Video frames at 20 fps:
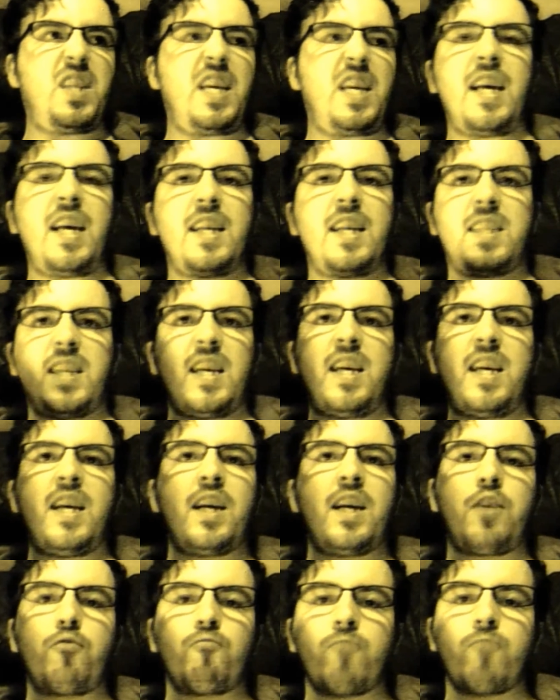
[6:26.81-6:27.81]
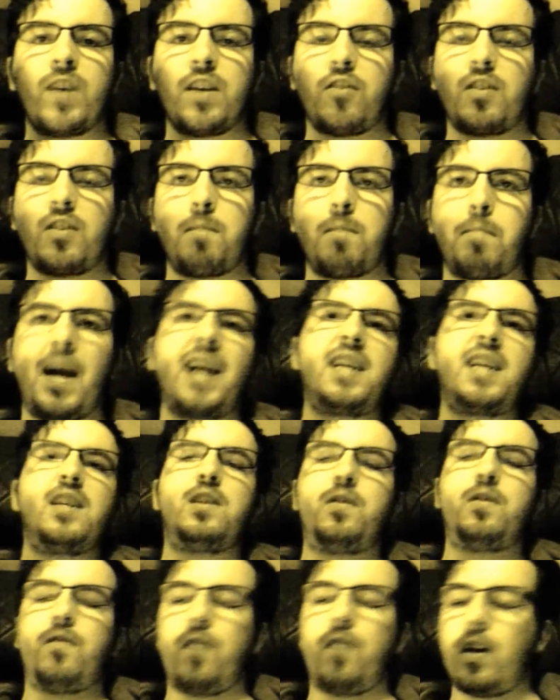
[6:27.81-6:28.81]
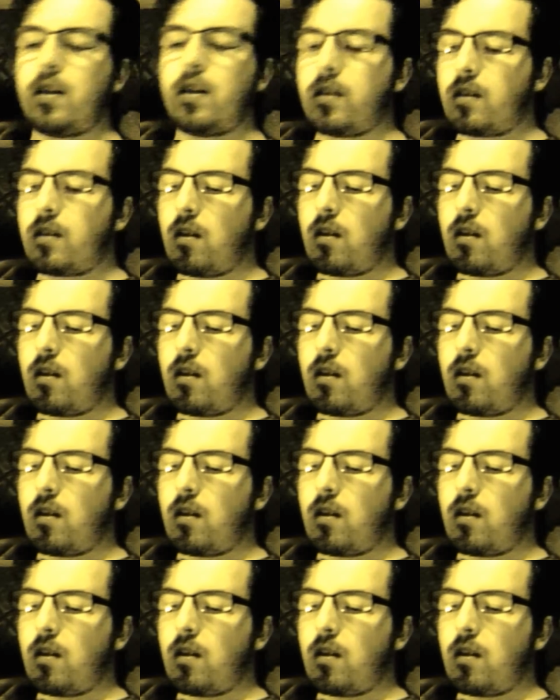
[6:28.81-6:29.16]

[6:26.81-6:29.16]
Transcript: ear-to-ear grin on a banker's face